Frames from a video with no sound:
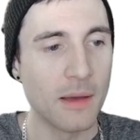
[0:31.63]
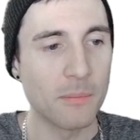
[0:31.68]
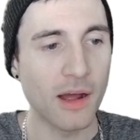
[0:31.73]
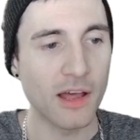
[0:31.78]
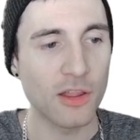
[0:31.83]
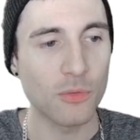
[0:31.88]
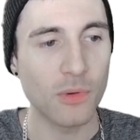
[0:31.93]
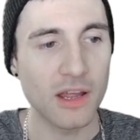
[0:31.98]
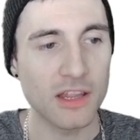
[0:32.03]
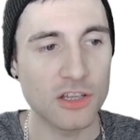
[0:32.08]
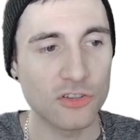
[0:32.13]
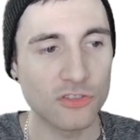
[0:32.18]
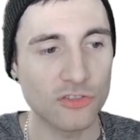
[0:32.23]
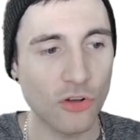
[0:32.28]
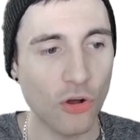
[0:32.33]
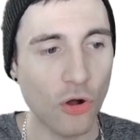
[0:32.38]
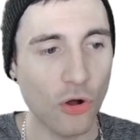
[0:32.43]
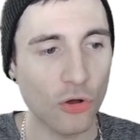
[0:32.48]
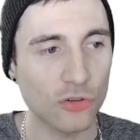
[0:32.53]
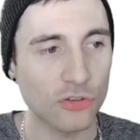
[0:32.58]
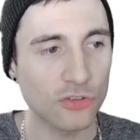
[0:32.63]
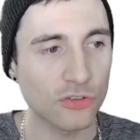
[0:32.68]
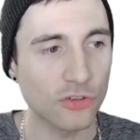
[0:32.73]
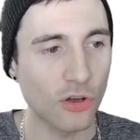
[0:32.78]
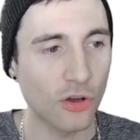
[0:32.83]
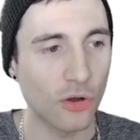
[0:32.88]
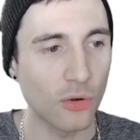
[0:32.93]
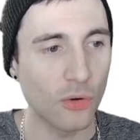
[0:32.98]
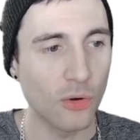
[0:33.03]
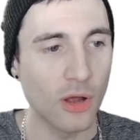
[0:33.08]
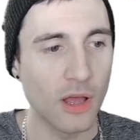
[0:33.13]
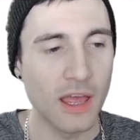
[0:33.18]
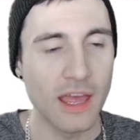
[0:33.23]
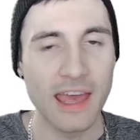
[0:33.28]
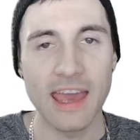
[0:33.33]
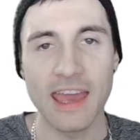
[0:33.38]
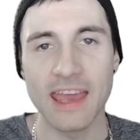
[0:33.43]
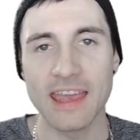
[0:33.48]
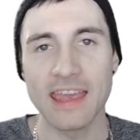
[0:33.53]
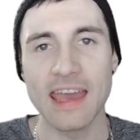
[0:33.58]
By the way, there's also
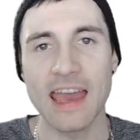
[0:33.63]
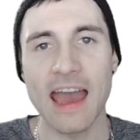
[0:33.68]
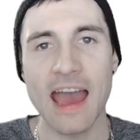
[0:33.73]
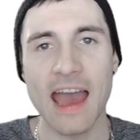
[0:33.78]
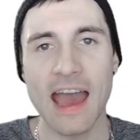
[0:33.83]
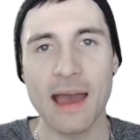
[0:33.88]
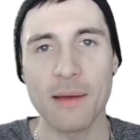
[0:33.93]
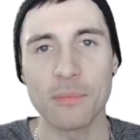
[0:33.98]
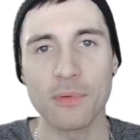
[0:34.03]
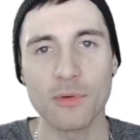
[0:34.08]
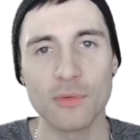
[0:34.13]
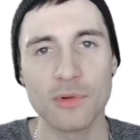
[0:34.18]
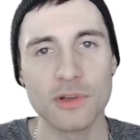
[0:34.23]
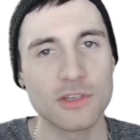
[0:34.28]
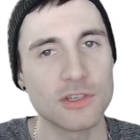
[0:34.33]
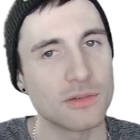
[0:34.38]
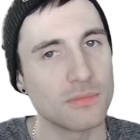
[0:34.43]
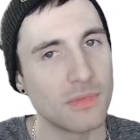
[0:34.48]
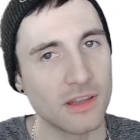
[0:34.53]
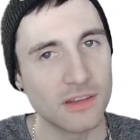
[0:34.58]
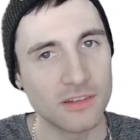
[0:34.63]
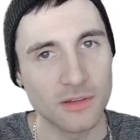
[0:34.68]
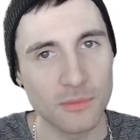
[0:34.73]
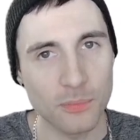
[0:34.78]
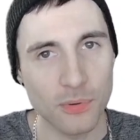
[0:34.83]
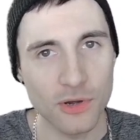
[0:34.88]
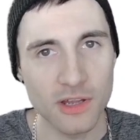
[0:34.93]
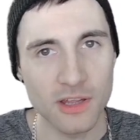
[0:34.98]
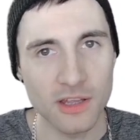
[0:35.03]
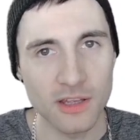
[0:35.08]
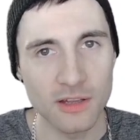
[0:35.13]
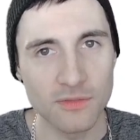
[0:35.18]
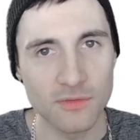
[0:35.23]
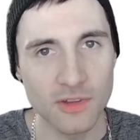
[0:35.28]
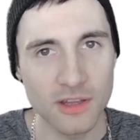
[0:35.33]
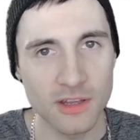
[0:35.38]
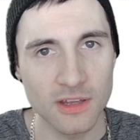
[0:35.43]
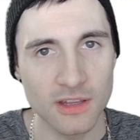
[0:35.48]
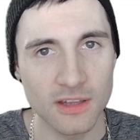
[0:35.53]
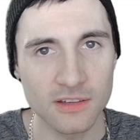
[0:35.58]
a app which makes it pretty
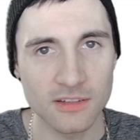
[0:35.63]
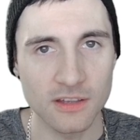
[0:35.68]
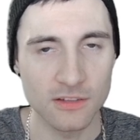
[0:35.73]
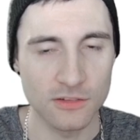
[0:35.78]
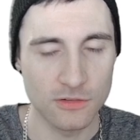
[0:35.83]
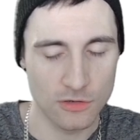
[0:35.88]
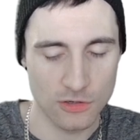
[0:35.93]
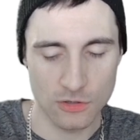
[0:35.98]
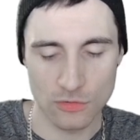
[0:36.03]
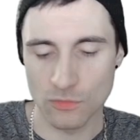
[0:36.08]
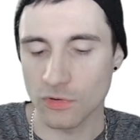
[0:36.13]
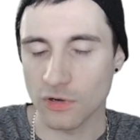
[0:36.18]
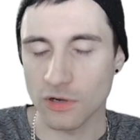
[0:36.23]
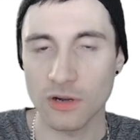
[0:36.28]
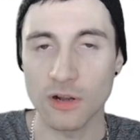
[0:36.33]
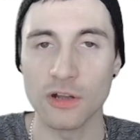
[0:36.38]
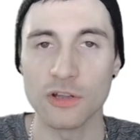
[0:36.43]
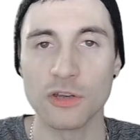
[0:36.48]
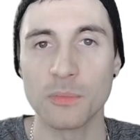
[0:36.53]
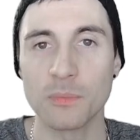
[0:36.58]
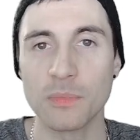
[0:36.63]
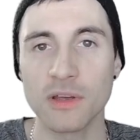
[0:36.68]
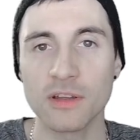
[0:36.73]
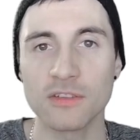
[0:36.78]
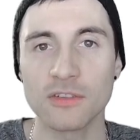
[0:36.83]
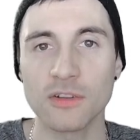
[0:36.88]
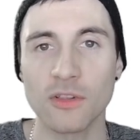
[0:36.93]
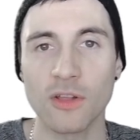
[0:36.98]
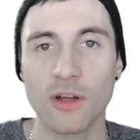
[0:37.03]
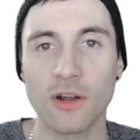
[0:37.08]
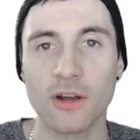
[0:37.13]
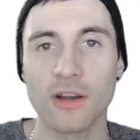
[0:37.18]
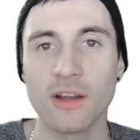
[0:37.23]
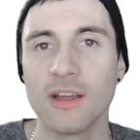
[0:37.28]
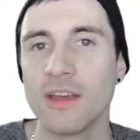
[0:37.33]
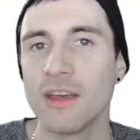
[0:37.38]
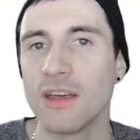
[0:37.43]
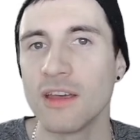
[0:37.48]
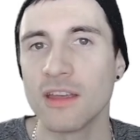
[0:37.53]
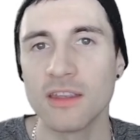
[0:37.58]
convenient since you can work on your pixel art,
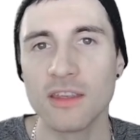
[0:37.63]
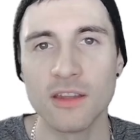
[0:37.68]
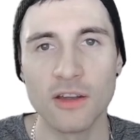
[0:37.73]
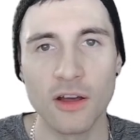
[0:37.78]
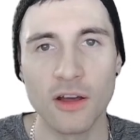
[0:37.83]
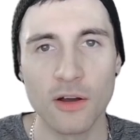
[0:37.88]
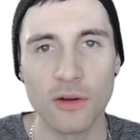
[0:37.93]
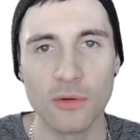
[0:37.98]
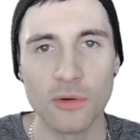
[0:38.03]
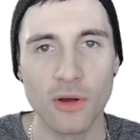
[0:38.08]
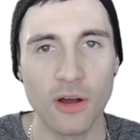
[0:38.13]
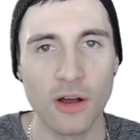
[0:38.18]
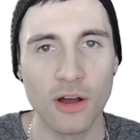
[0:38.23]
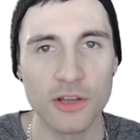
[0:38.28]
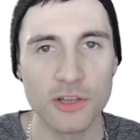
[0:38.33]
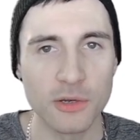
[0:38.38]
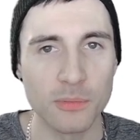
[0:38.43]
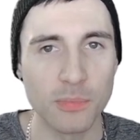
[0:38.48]
you know, on your